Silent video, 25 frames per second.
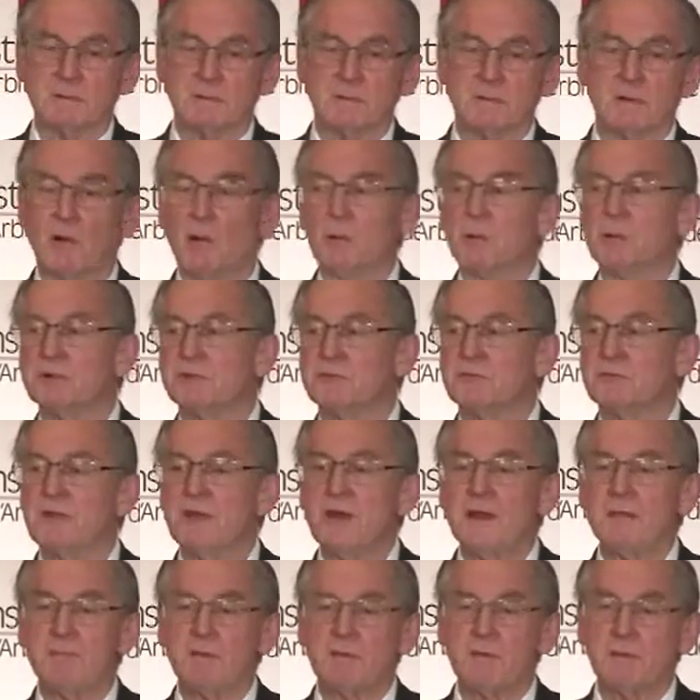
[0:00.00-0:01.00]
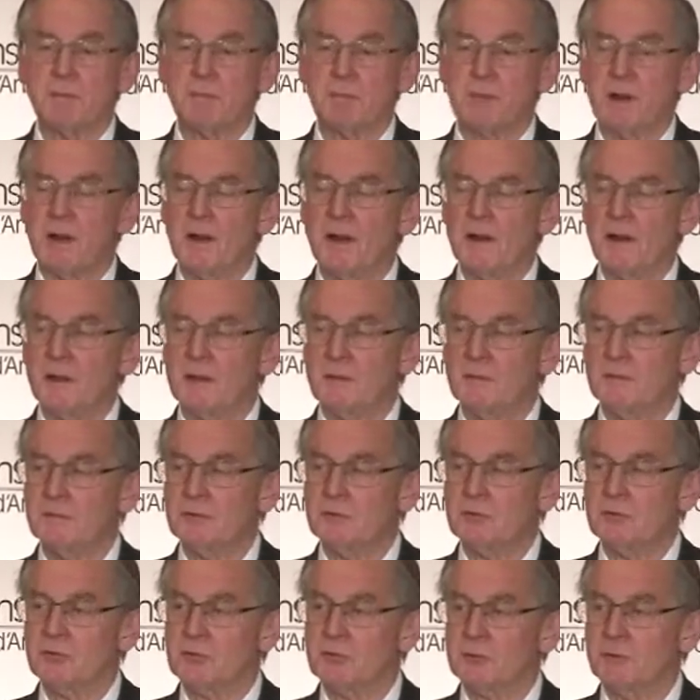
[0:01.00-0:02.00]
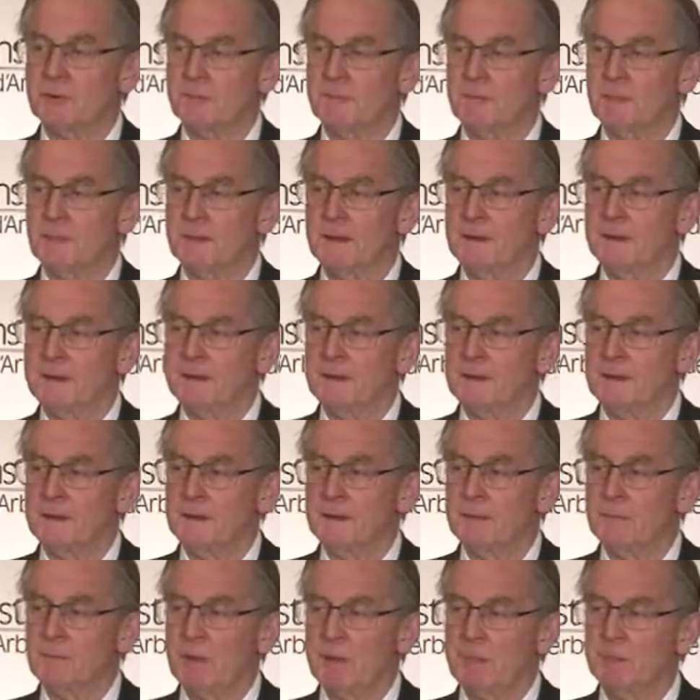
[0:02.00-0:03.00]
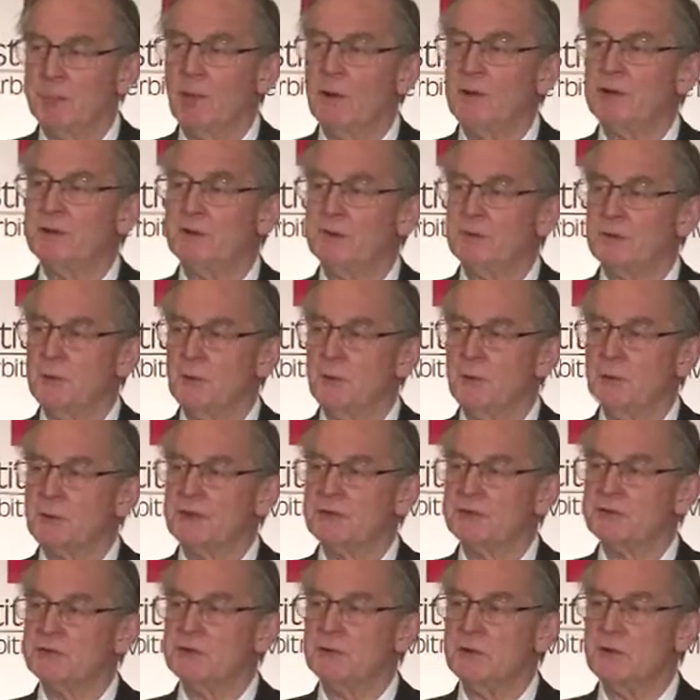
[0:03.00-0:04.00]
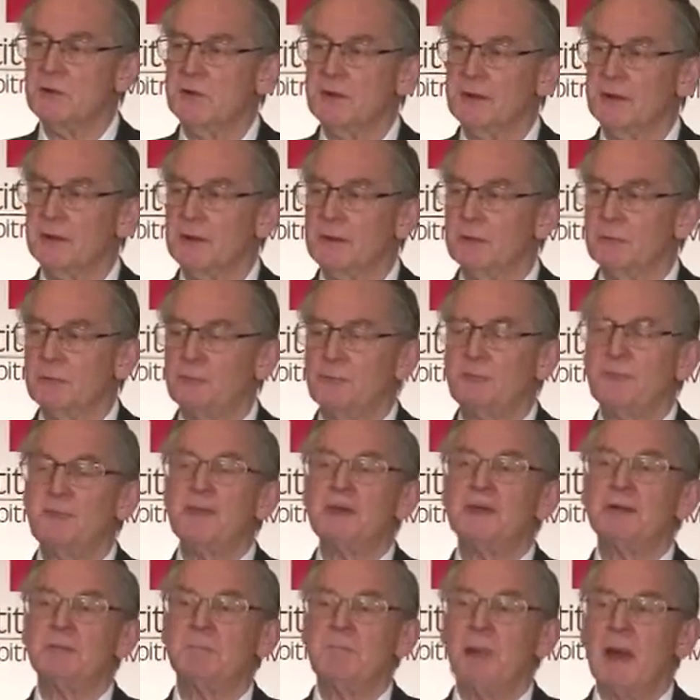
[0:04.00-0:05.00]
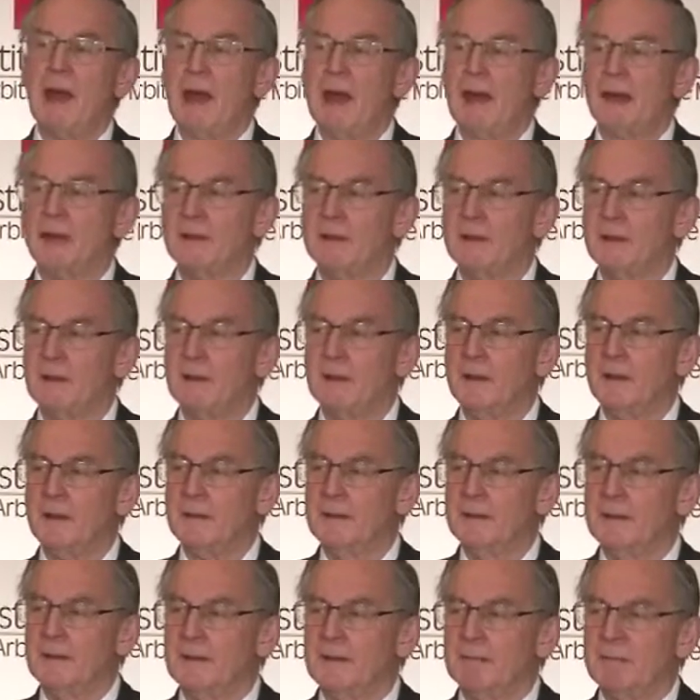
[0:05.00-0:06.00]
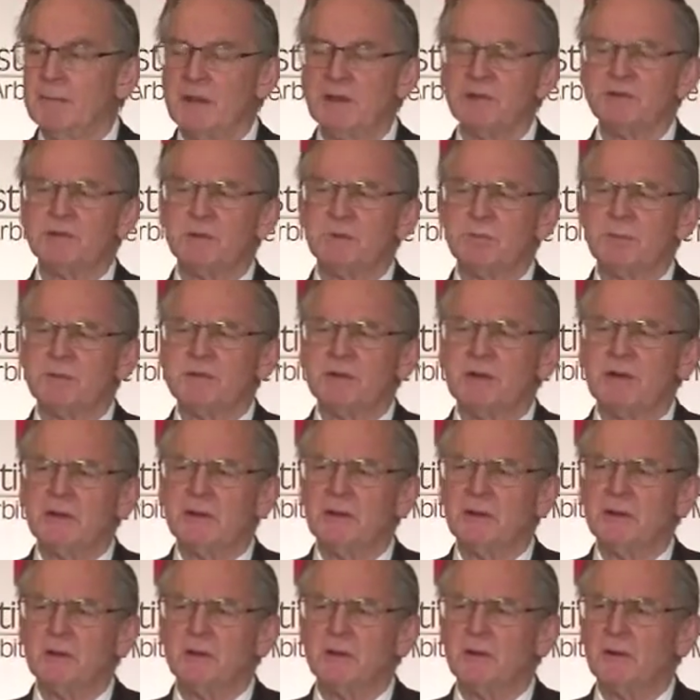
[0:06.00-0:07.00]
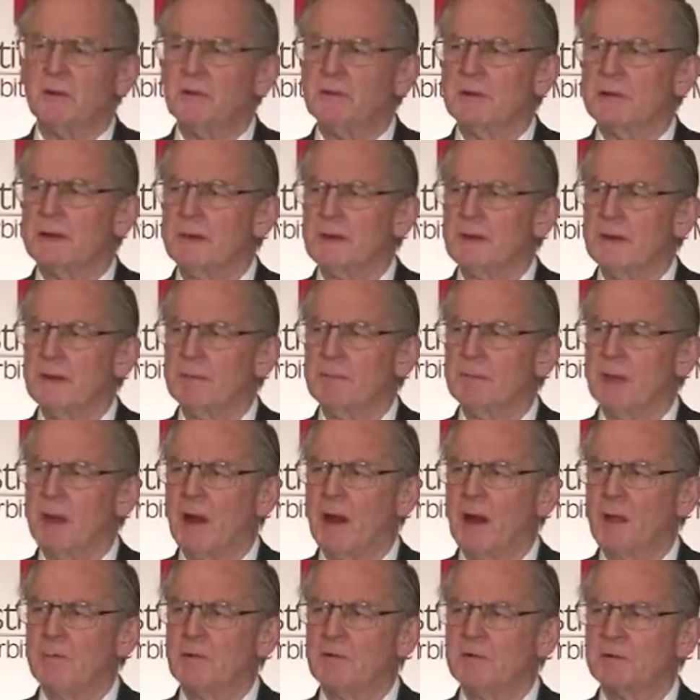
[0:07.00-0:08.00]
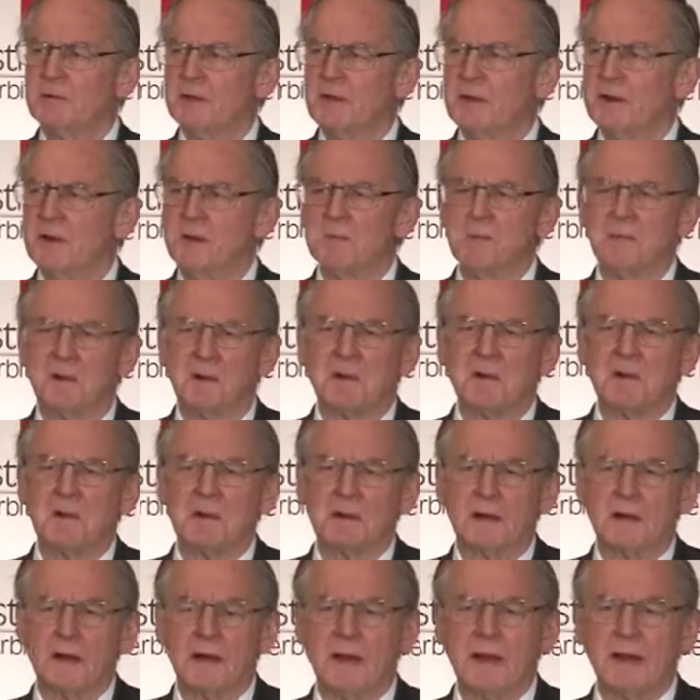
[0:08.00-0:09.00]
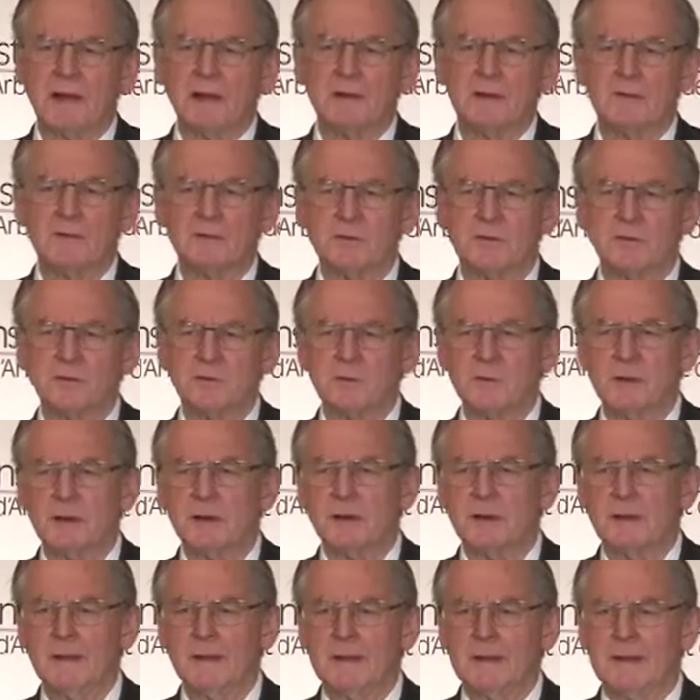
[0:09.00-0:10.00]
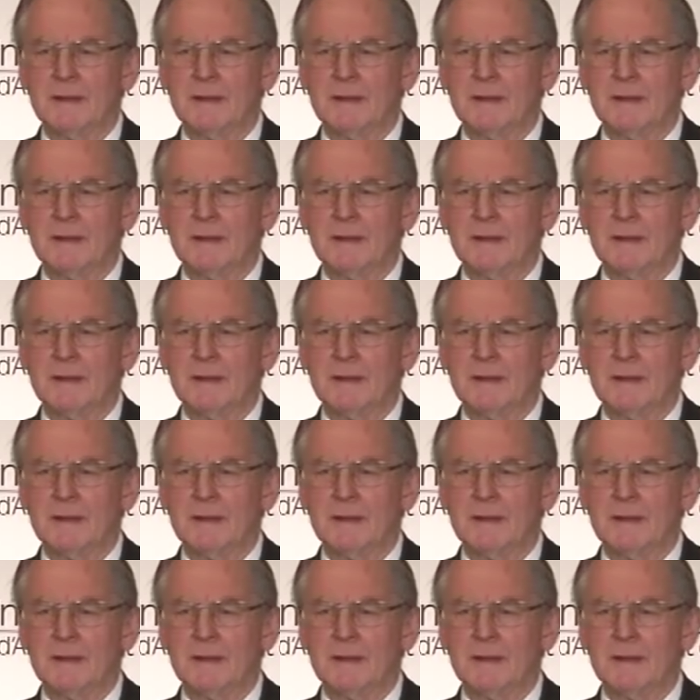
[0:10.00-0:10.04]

always favor the party that appointed them? What is the feedback? Is a particular arbitrator more inclined to